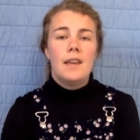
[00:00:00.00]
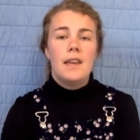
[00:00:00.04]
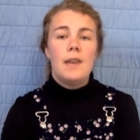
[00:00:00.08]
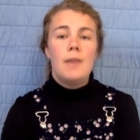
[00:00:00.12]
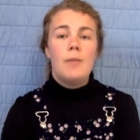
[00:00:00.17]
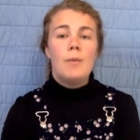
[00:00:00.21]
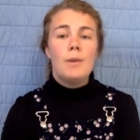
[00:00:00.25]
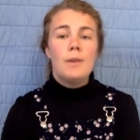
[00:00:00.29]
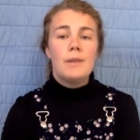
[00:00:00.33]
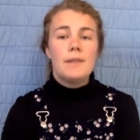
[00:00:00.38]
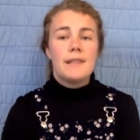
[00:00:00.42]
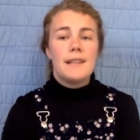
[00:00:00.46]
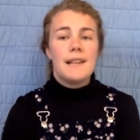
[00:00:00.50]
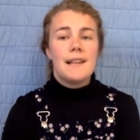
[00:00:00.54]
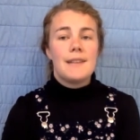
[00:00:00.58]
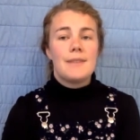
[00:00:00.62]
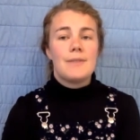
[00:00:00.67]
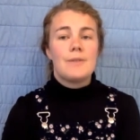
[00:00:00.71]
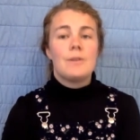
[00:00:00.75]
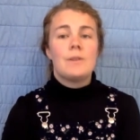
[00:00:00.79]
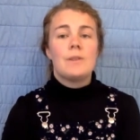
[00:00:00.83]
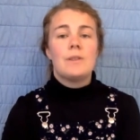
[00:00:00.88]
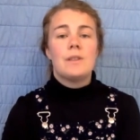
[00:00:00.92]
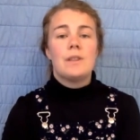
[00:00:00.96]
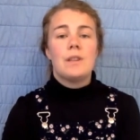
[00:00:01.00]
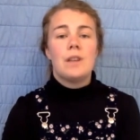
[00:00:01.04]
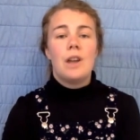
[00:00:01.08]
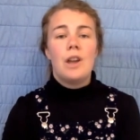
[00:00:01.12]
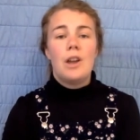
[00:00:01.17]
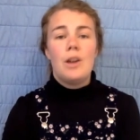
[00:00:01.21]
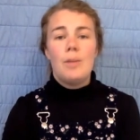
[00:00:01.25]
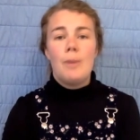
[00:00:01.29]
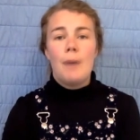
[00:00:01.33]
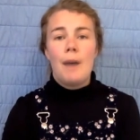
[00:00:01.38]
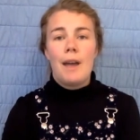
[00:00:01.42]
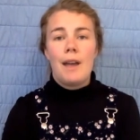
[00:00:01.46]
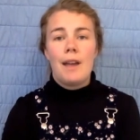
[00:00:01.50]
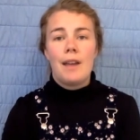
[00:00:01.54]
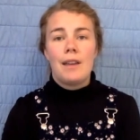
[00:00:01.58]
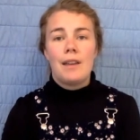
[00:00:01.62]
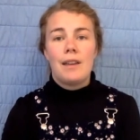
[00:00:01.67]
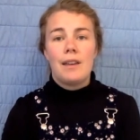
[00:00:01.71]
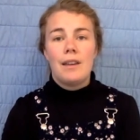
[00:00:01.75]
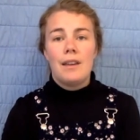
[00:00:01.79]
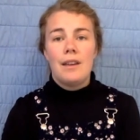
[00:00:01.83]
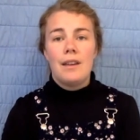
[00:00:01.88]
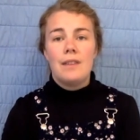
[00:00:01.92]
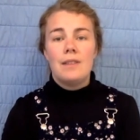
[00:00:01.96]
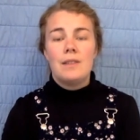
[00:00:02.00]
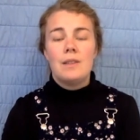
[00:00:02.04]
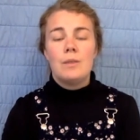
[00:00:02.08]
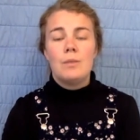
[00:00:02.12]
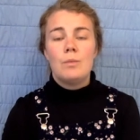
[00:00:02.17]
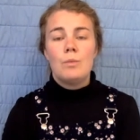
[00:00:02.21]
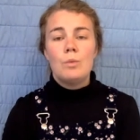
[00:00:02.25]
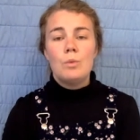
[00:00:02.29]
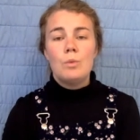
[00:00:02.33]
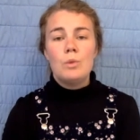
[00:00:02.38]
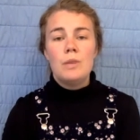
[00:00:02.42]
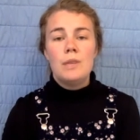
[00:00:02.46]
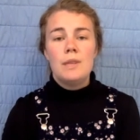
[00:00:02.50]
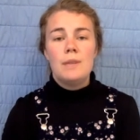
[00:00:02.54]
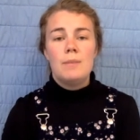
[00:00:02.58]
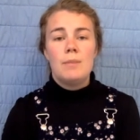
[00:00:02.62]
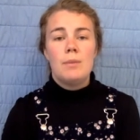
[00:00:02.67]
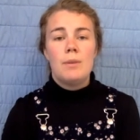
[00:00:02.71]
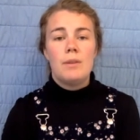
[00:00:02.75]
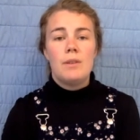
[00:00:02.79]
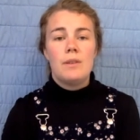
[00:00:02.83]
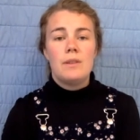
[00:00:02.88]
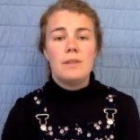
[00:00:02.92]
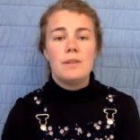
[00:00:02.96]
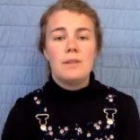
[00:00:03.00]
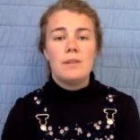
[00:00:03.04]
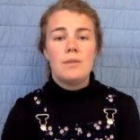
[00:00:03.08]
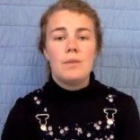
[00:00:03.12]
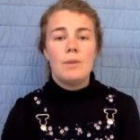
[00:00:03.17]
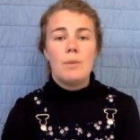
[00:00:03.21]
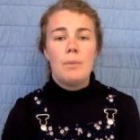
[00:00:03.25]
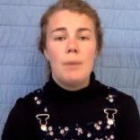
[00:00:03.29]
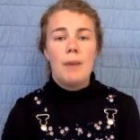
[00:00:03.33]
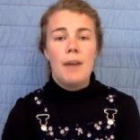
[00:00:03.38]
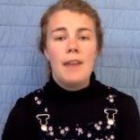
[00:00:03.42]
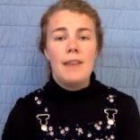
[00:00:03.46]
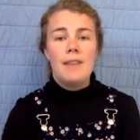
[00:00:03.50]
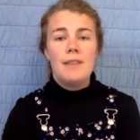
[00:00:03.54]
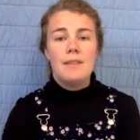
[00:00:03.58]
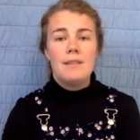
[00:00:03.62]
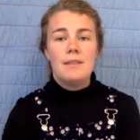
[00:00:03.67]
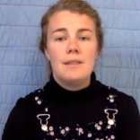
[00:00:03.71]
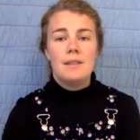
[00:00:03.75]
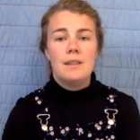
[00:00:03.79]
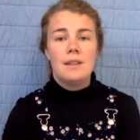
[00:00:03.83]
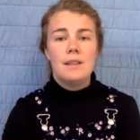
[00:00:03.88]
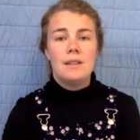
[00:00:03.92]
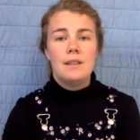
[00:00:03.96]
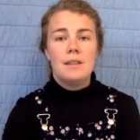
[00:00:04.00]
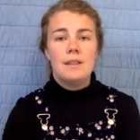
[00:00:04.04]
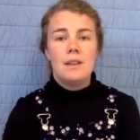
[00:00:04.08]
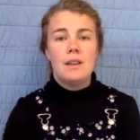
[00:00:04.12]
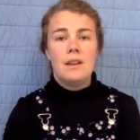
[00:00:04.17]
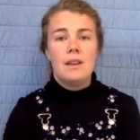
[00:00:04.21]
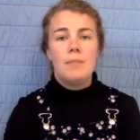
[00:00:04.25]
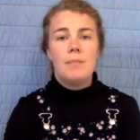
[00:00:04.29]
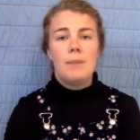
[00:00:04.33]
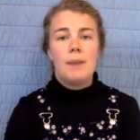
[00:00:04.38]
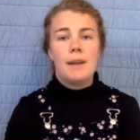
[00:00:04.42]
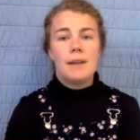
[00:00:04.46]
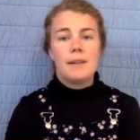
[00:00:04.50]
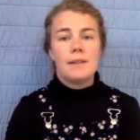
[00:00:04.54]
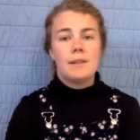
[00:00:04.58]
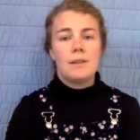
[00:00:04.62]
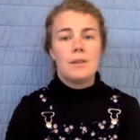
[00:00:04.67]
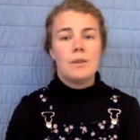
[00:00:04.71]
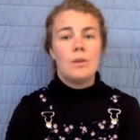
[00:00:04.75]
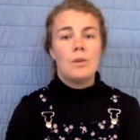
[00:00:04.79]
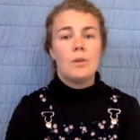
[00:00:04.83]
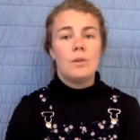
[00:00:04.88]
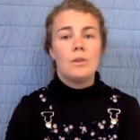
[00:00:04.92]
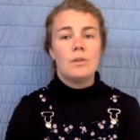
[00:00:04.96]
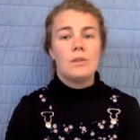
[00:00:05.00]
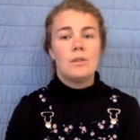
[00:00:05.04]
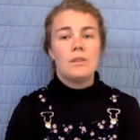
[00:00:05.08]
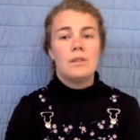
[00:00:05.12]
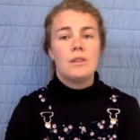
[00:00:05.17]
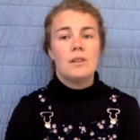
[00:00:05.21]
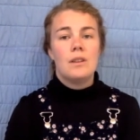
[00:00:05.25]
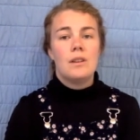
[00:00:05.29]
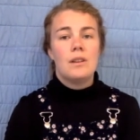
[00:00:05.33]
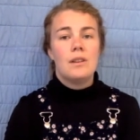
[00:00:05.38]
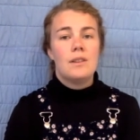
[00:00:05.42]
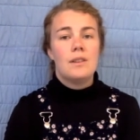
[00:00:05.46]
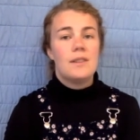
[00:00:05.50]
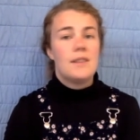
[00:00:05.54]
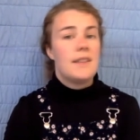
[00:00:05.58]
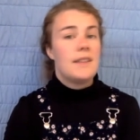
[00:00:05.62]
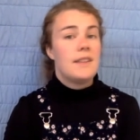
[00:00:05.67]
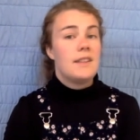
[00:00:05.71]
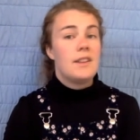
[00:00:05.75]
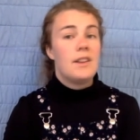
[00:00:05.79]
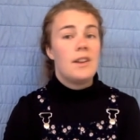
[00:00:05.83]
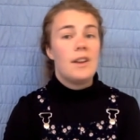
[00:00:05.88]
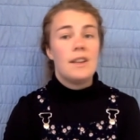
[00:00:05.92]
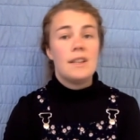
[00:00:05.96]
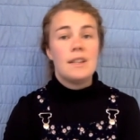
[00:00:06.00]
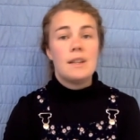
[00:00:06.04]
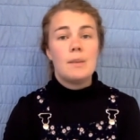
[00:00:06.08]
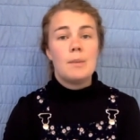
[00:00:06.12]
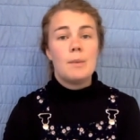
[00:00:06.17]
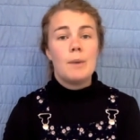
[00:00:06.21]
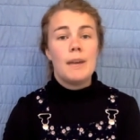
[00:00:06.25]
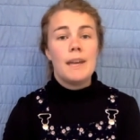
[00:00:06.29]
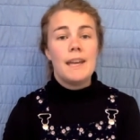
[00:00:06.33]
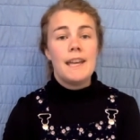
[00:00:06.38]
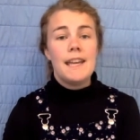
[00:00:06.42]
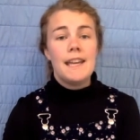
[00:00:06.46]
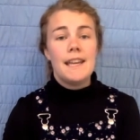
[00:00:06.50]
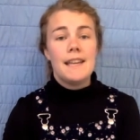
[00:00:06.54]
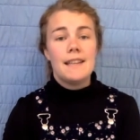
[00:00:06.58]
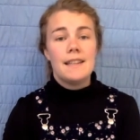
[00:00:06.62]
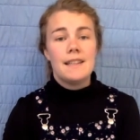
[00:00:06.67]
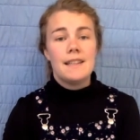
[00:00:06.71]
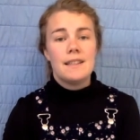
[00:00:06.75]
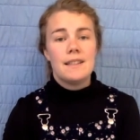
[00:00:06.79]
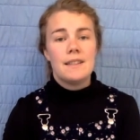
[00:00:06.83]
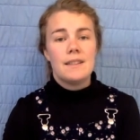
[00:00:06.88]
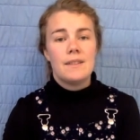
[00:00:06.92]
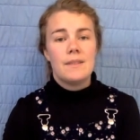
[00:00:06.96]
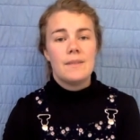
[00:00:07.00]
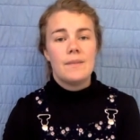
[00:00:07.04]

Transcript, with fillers: He wants Lazarus to go back and to warn his brothers to repent and turn back to God so they don't end up where he is.